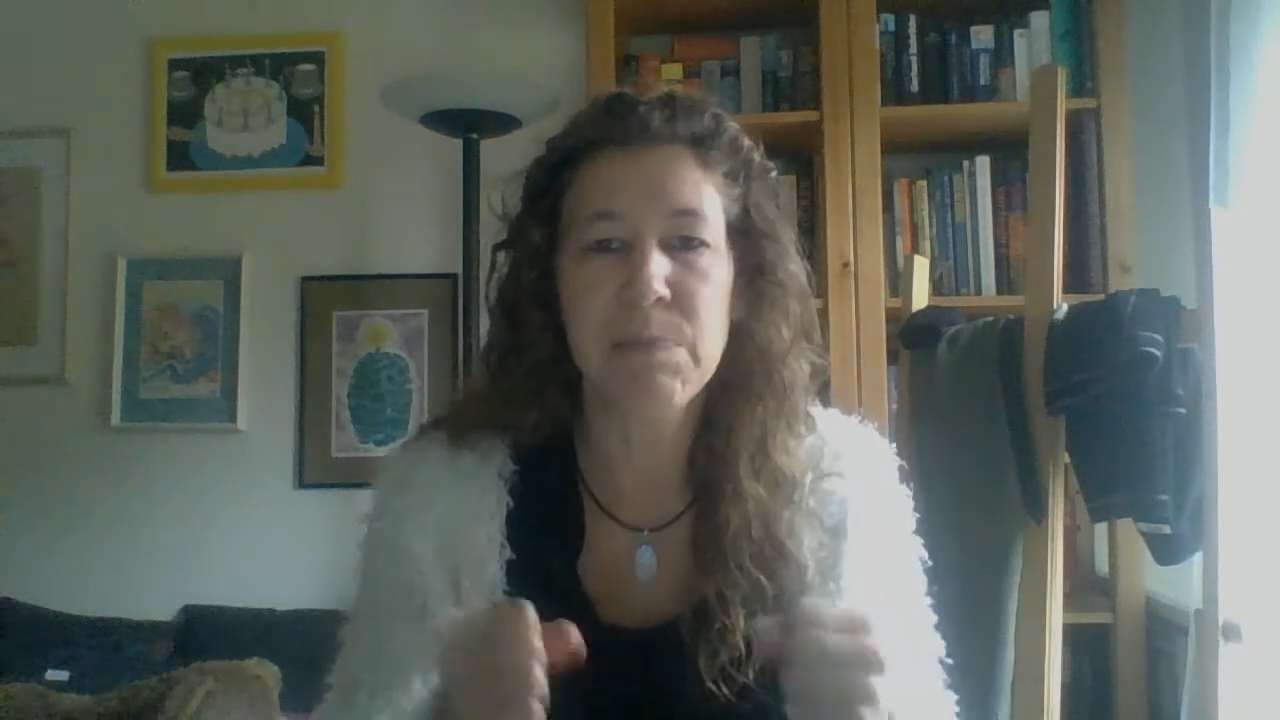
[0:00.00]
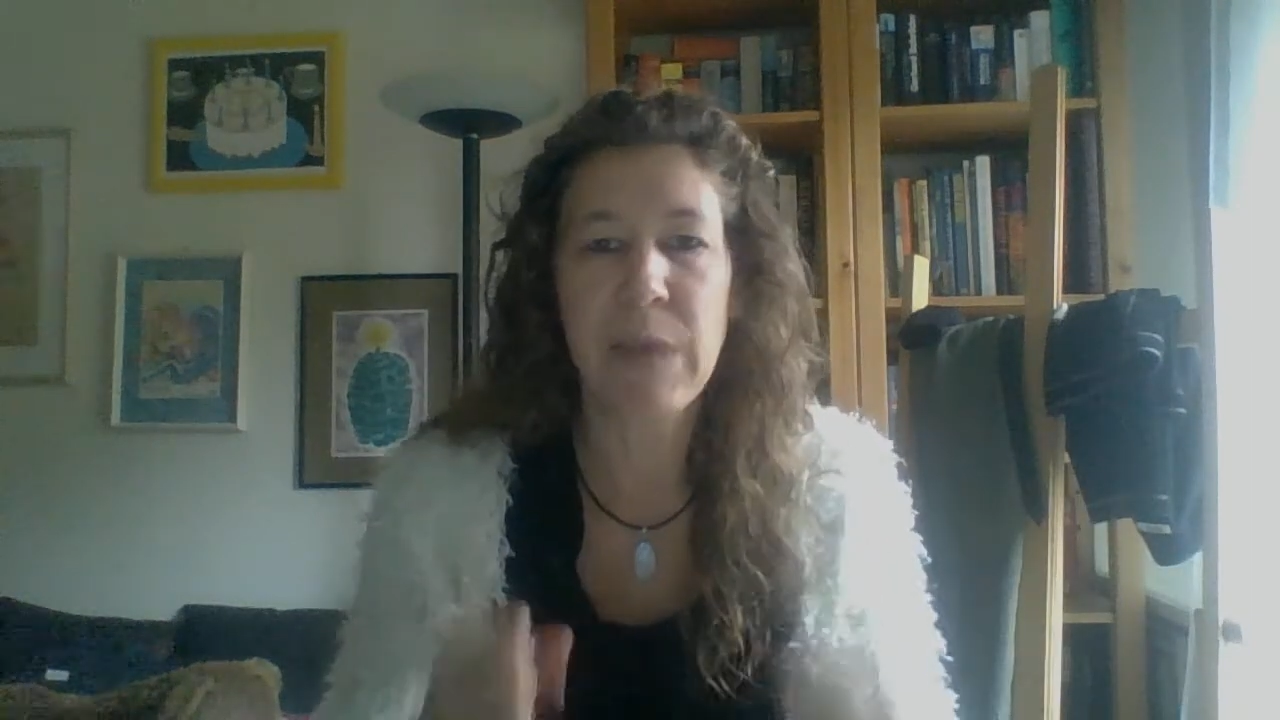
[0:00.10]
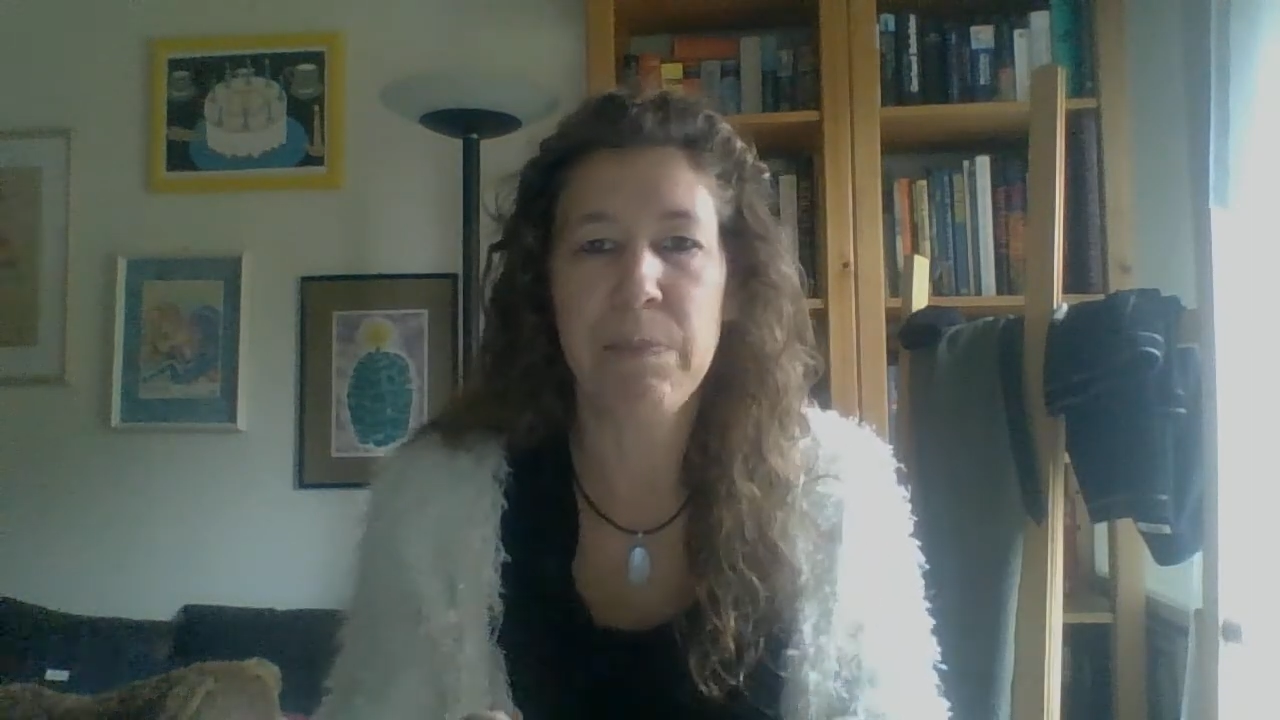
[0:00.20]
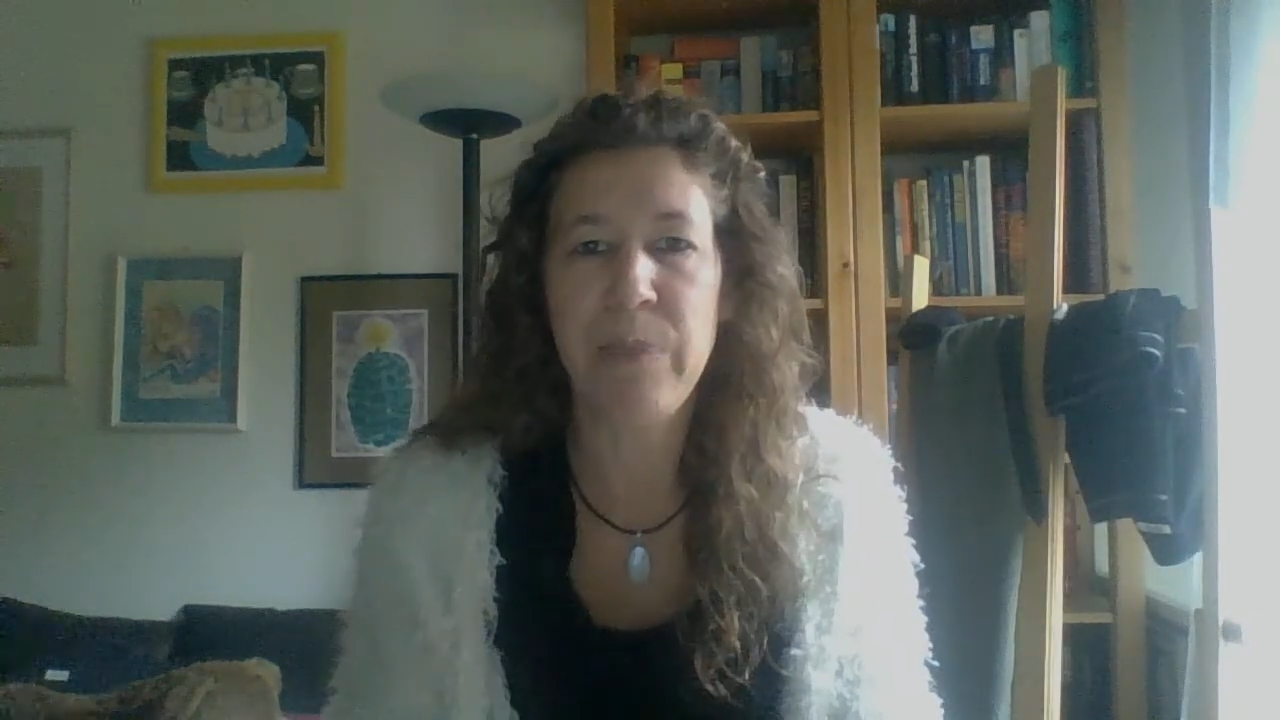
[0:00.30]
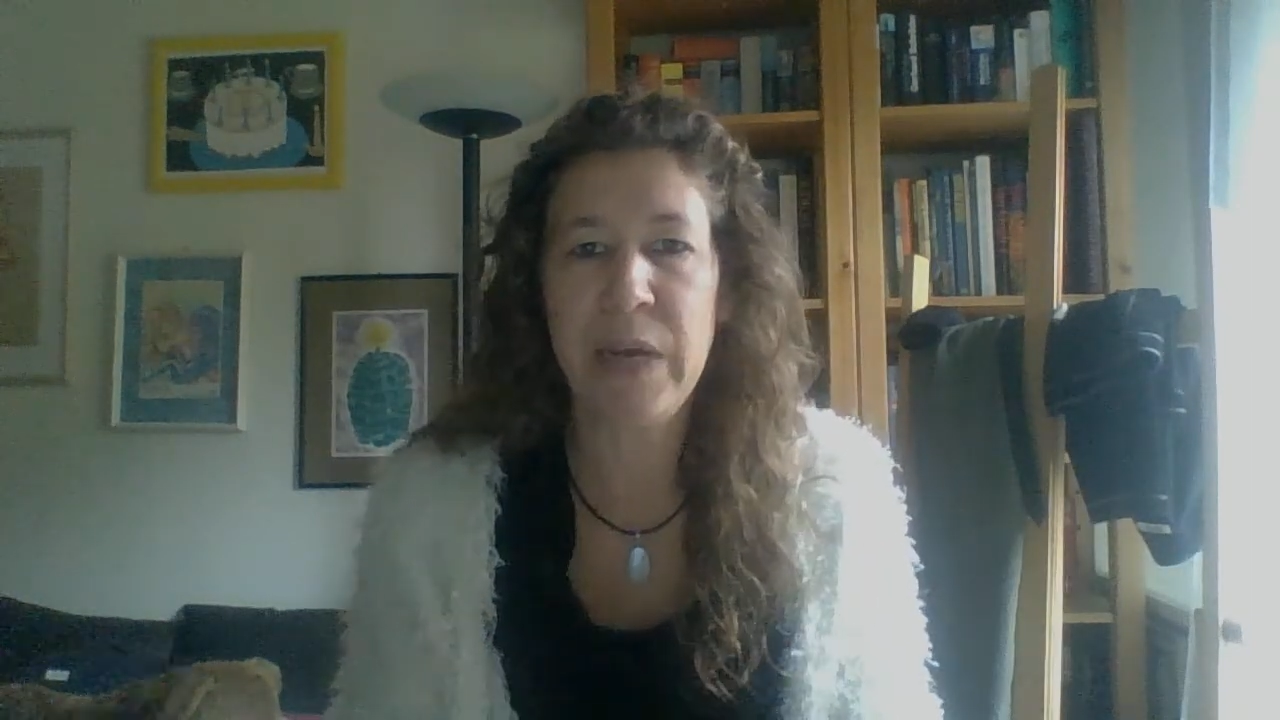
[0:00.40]

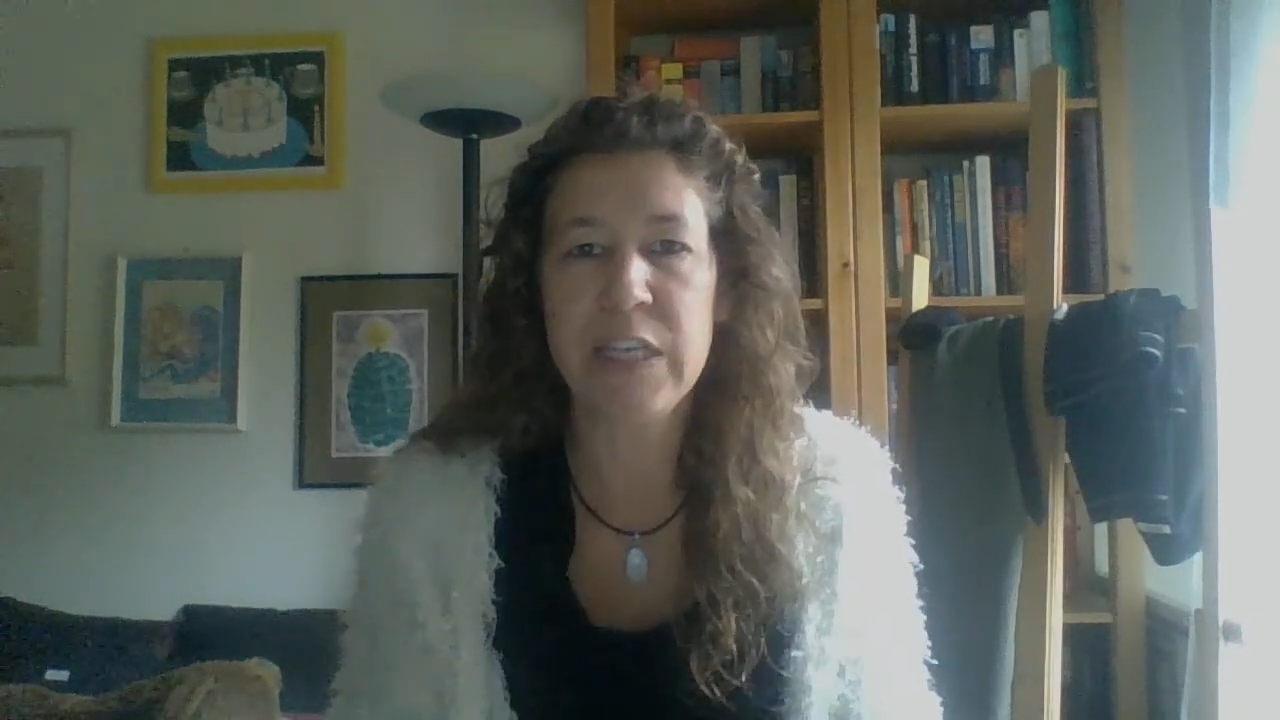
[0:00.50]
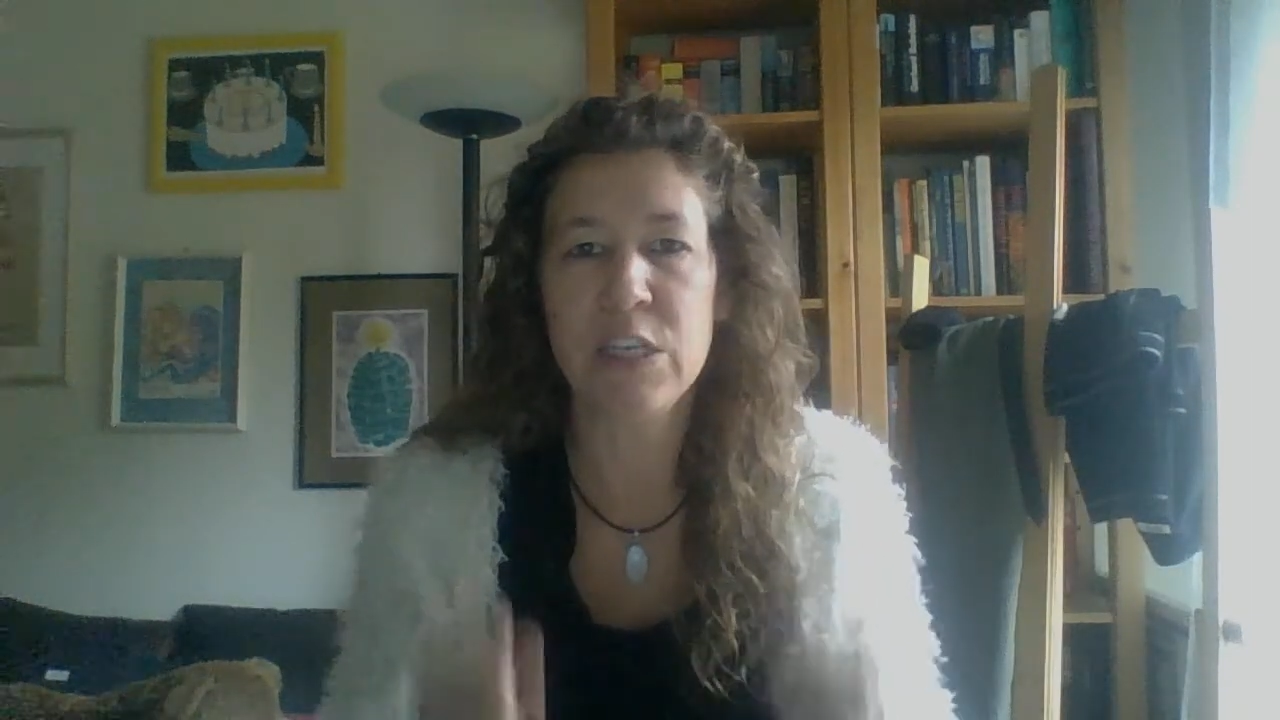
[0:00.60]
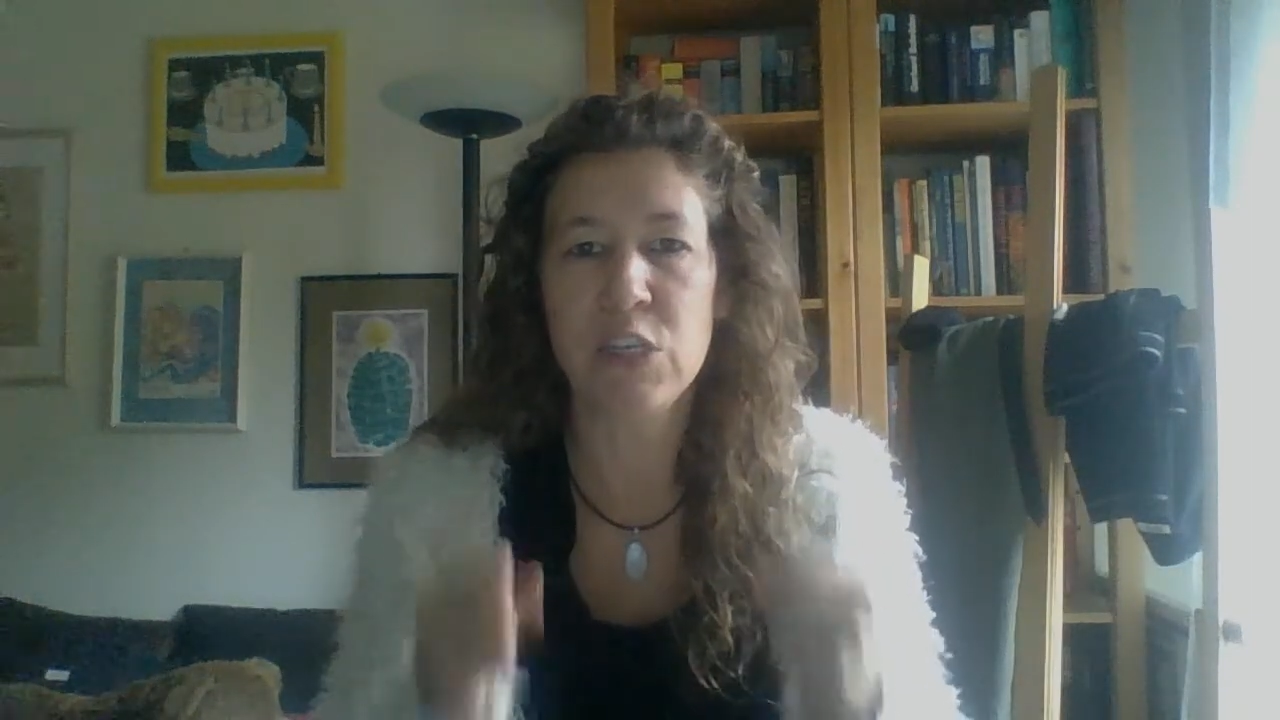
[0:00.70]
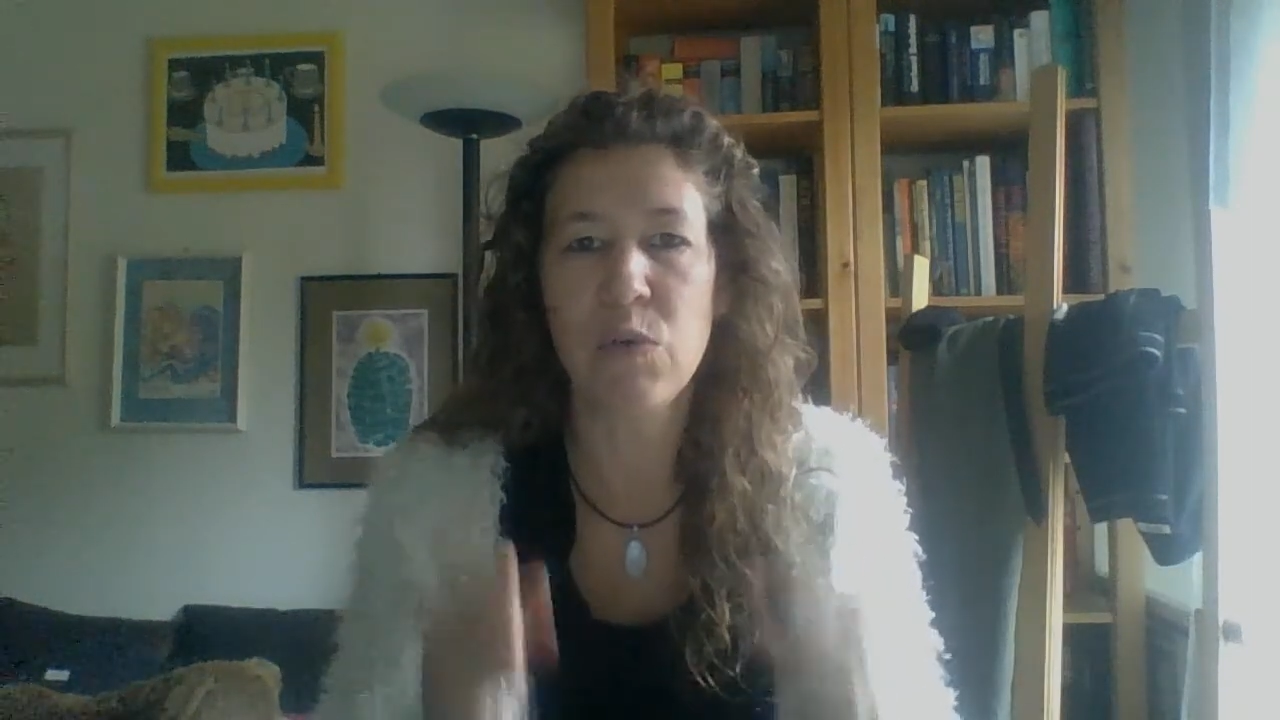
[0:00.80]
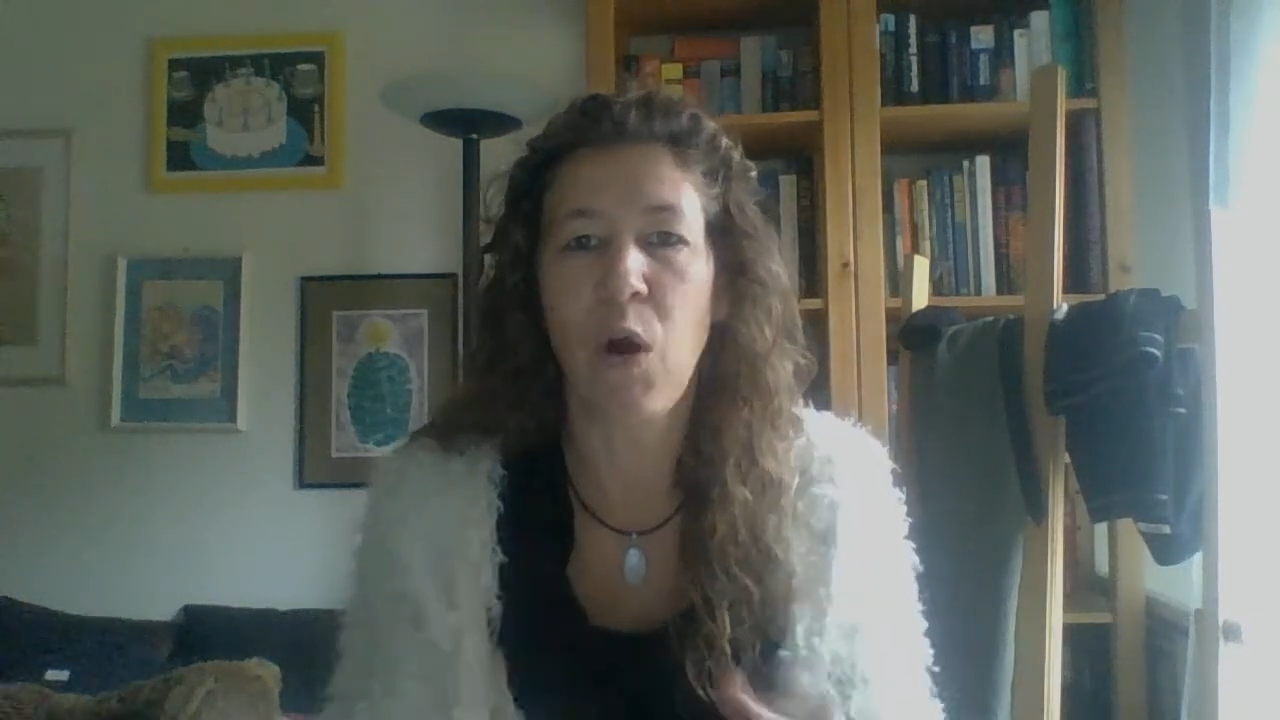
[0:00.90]
my body to